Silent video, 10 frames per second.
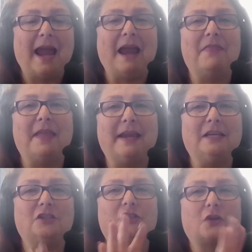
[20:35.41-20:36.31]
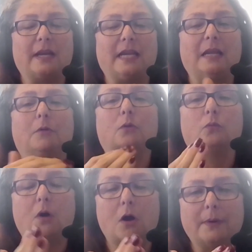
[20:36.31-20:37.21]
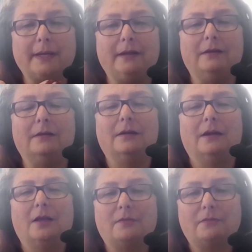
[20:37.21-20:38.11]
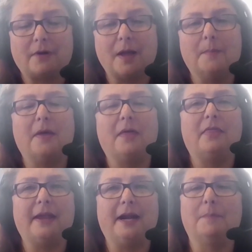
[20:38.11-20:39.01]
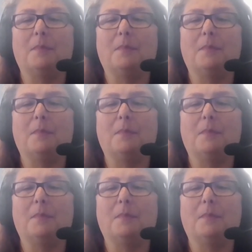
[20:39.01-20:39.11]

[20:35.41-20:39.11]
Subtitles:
And then it's just going to keep growing from there.